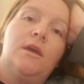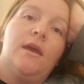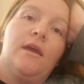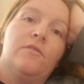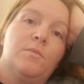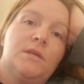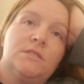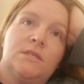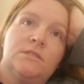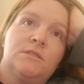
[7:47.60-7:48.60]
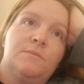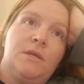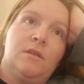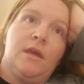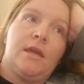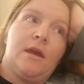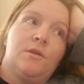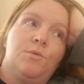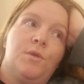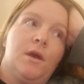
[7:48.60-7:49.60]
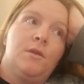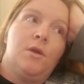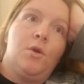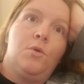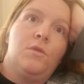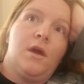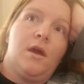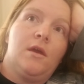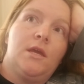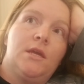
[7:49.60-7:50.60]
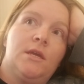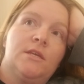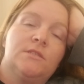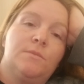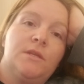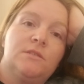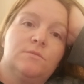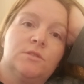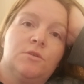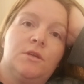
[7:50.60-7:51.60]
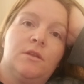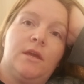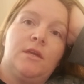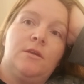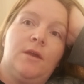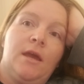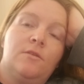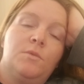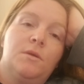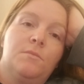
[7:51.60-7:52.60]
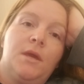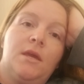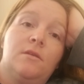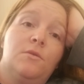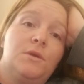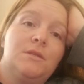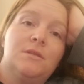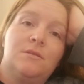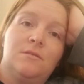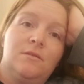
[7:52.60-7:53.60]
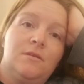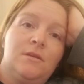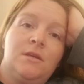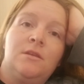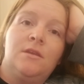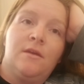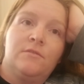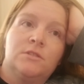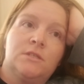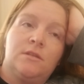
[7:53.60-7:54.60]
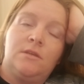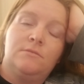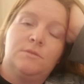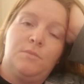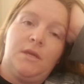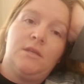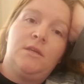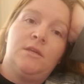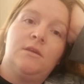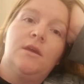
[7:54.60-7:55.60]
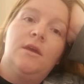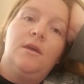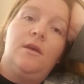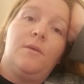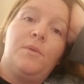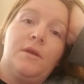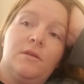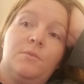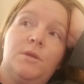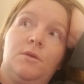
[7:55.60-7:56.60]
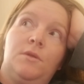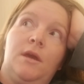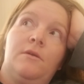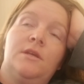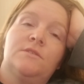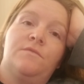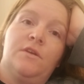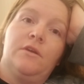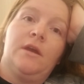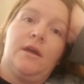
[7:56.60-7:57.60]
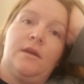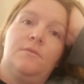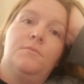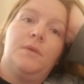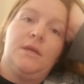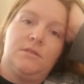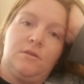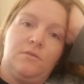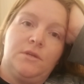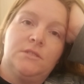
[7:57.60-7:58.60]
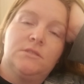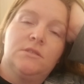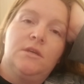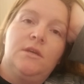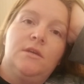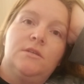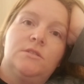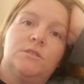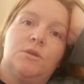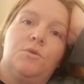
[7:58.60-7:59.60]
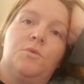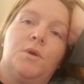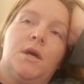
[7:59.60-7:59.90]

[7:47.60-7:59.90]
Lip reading: Everybody says to me, like, how do you not know that his appendix was hurting? Like, he had to be in pain. No, he didn't. He never said that he was in pain. Apparently we know now he has a very high pain tolerance. So